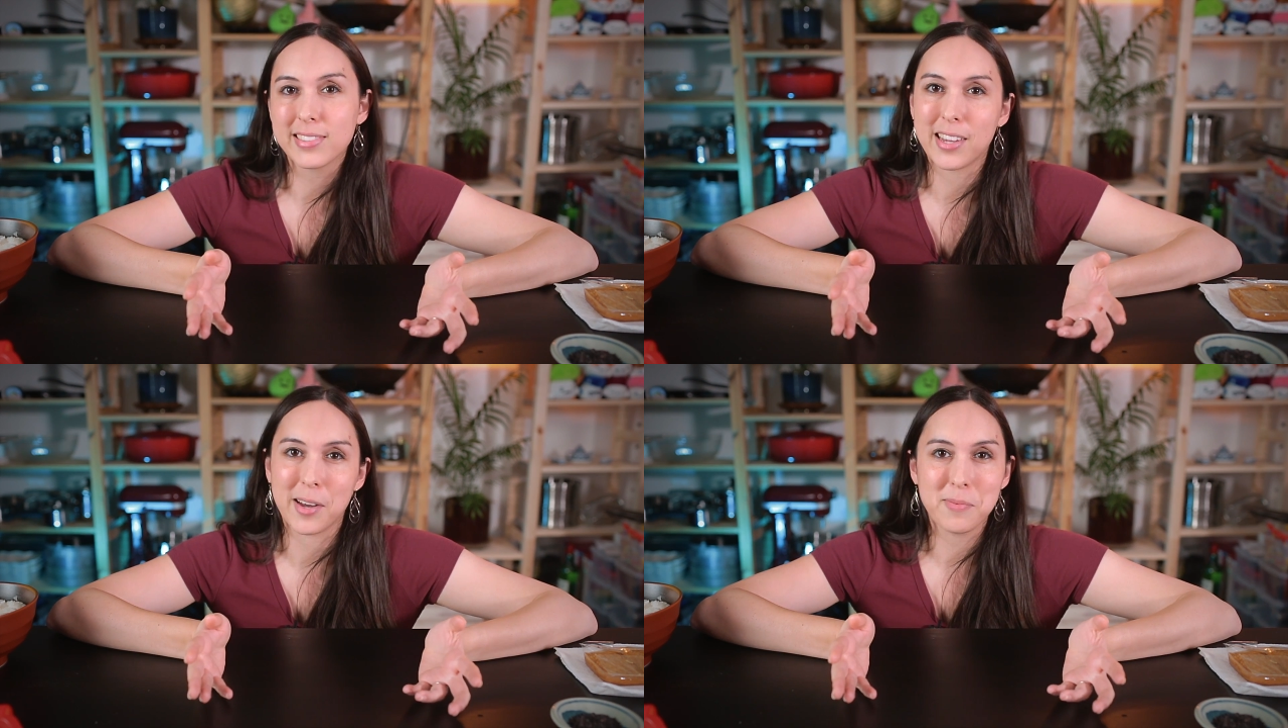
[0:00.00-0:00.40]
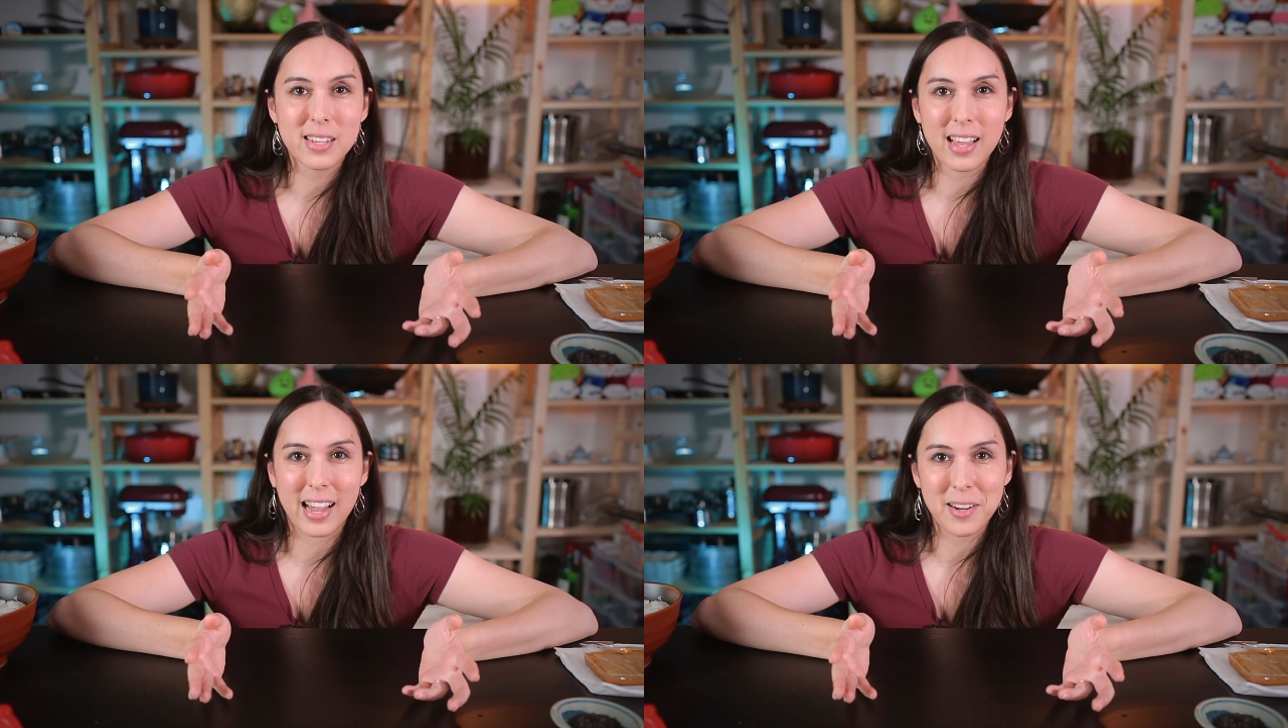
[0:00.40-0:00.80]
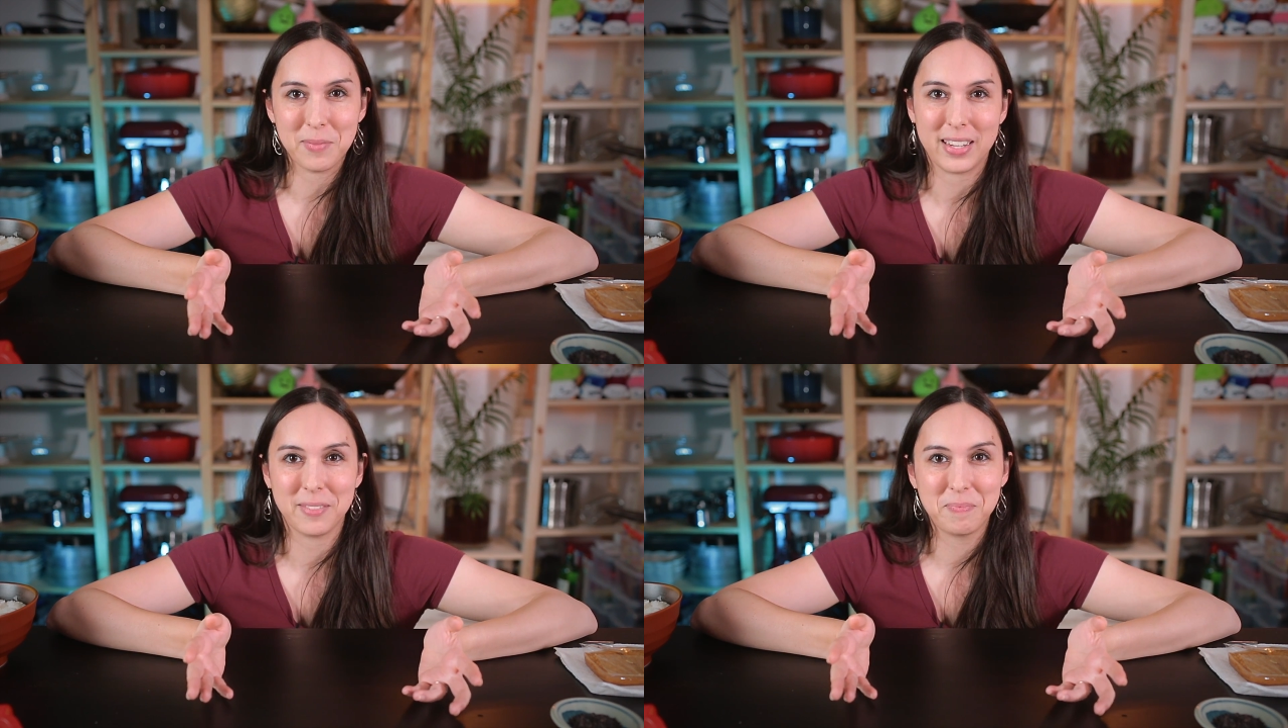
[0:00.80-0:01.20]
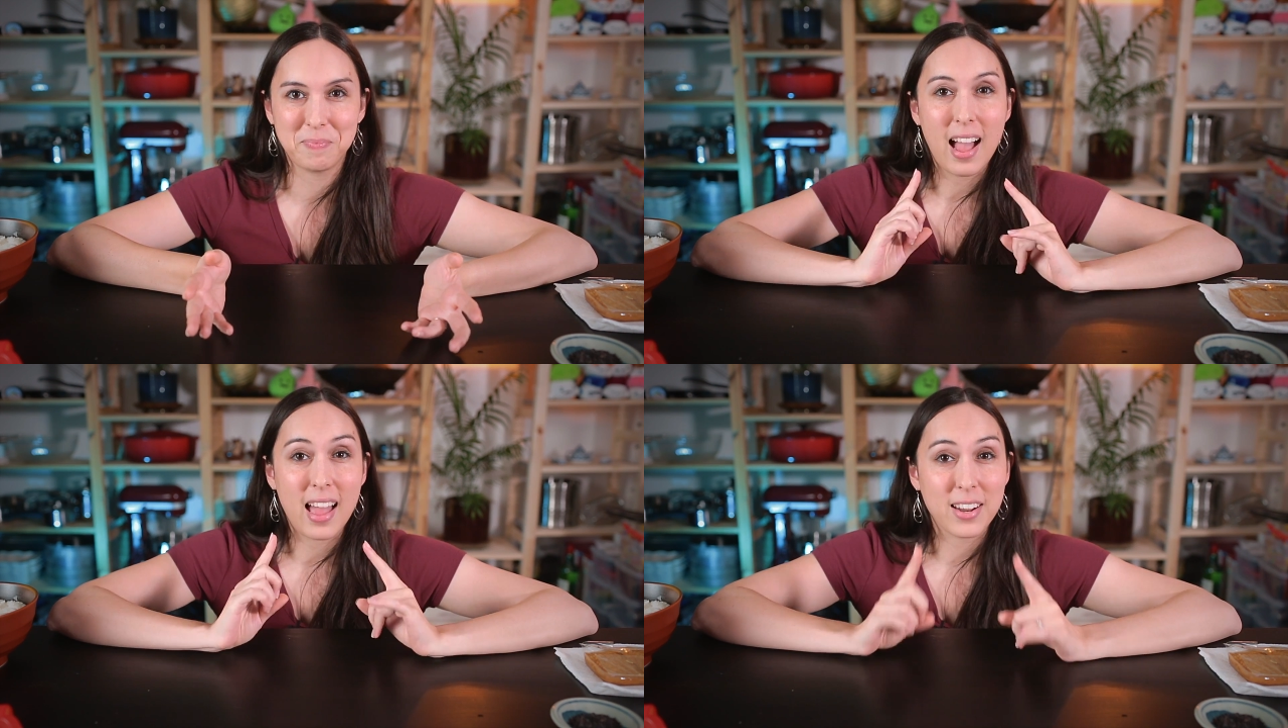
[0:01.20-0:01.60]
come say hi to me.
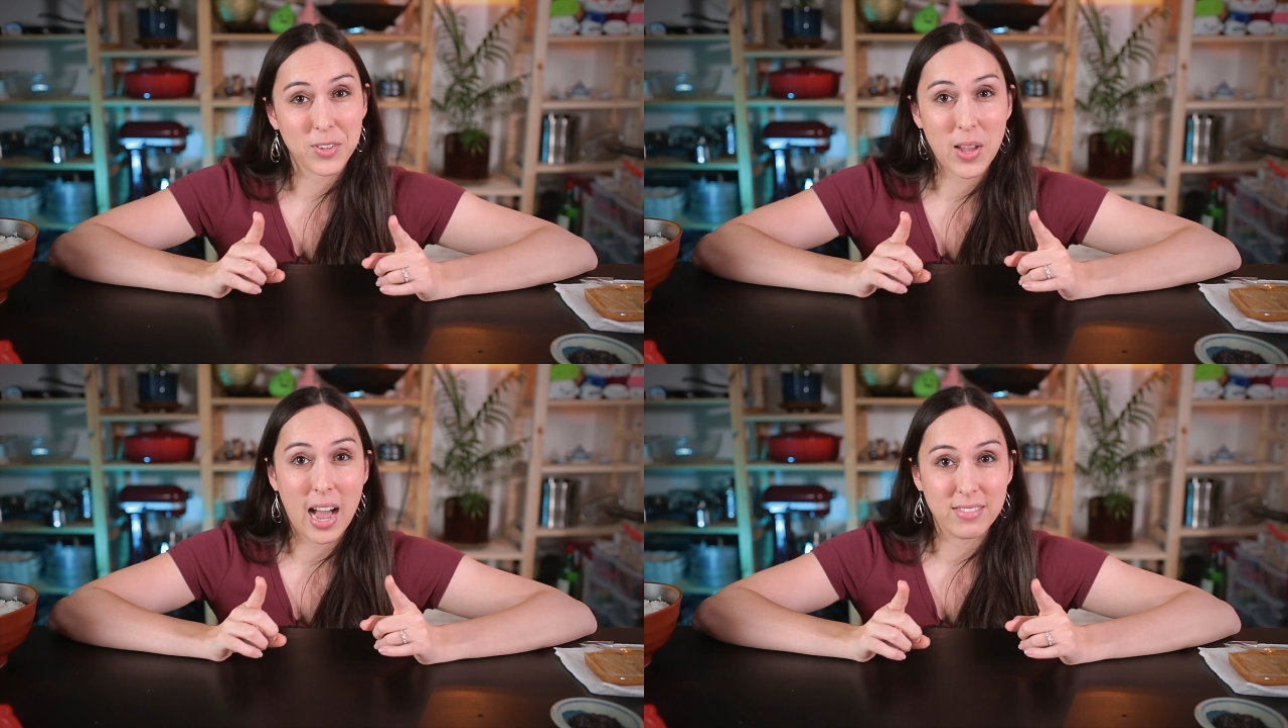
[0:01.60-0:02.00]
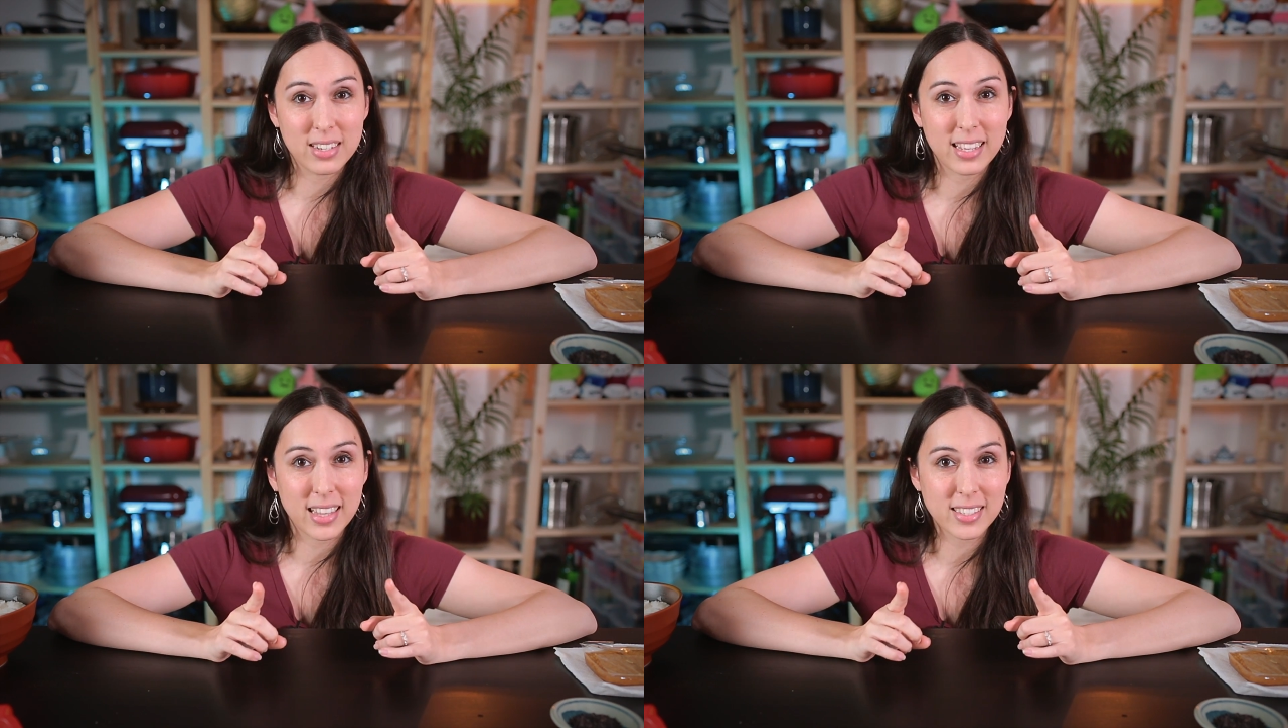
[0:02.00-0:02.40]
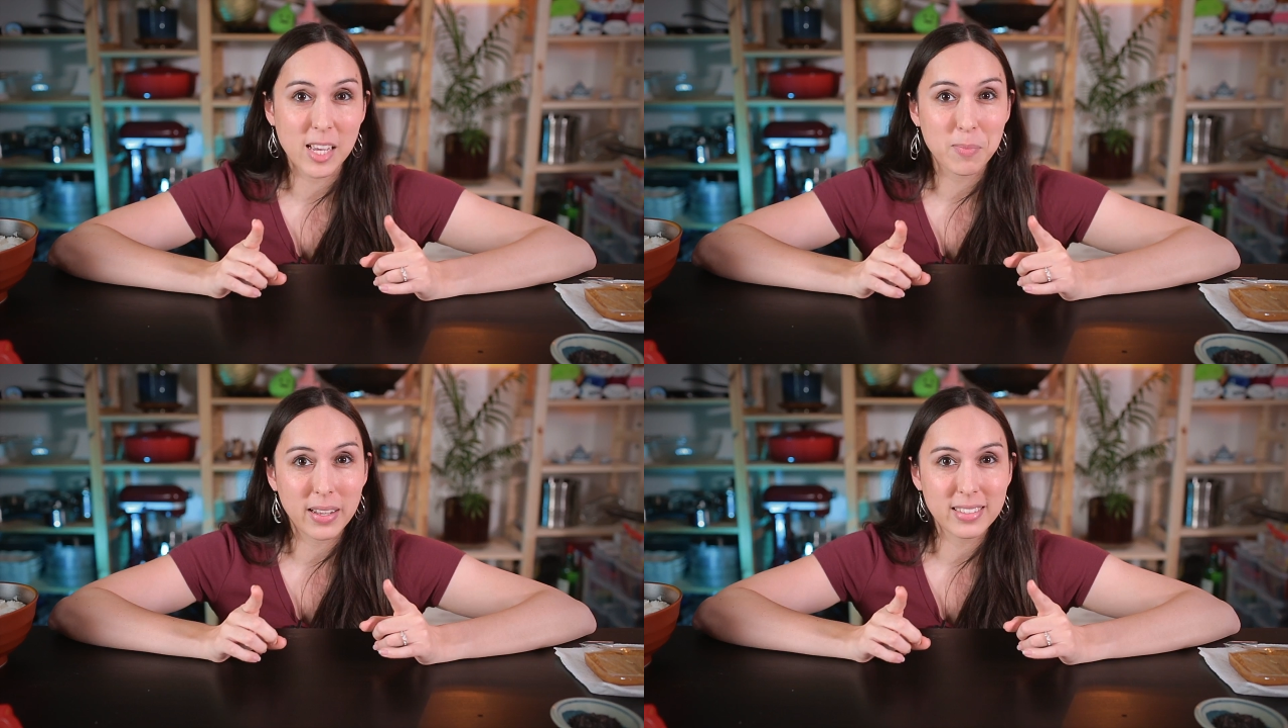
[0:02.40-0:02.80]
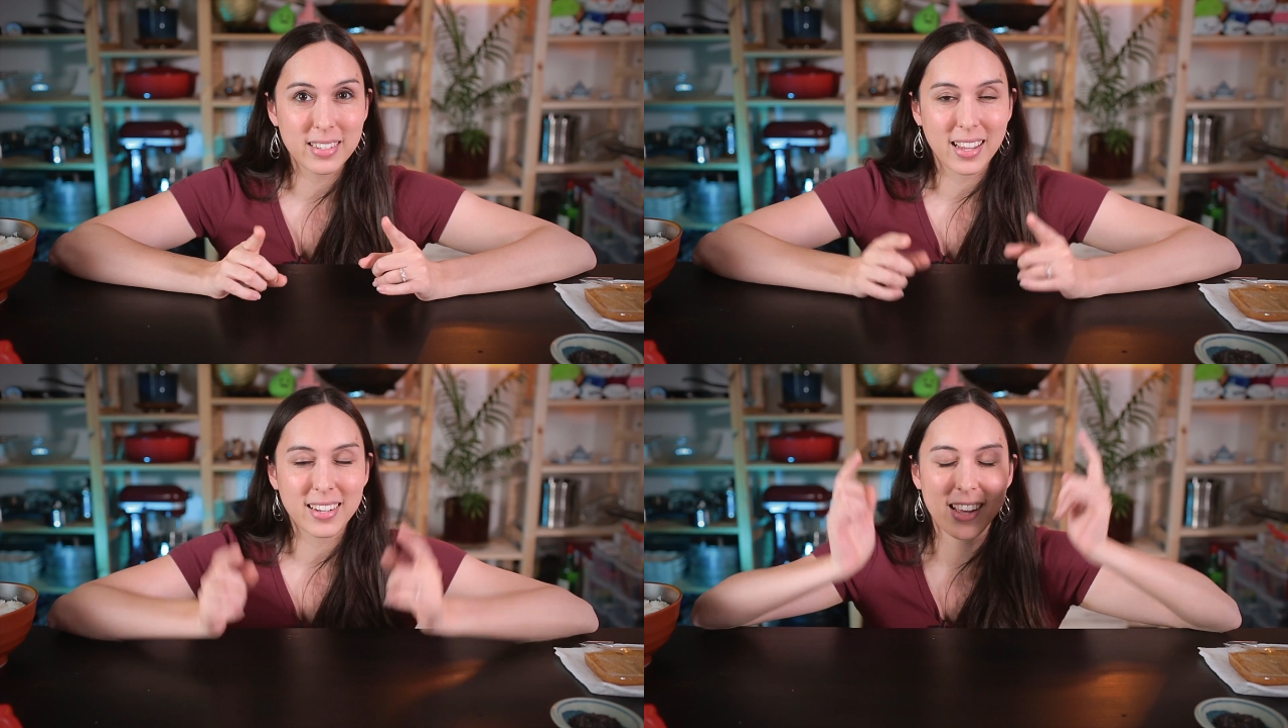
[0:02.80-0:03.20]
And if you haven't hit that sub button
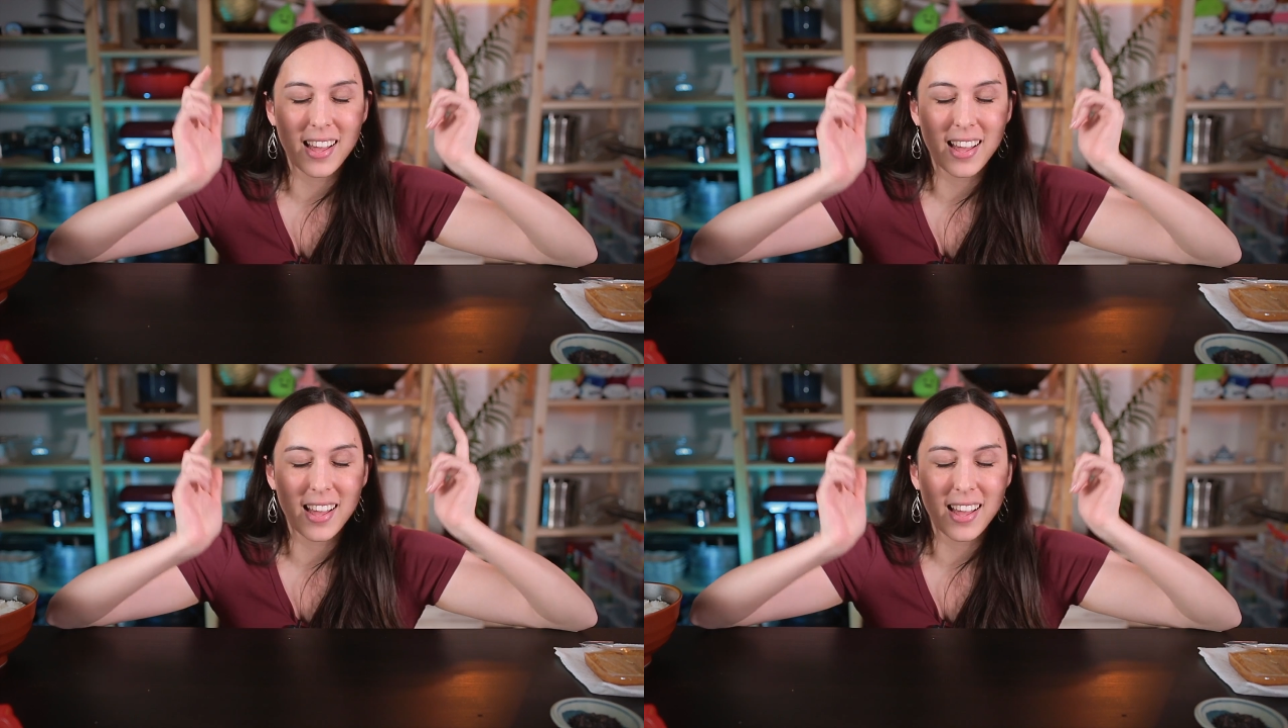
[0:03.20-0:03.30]
yet,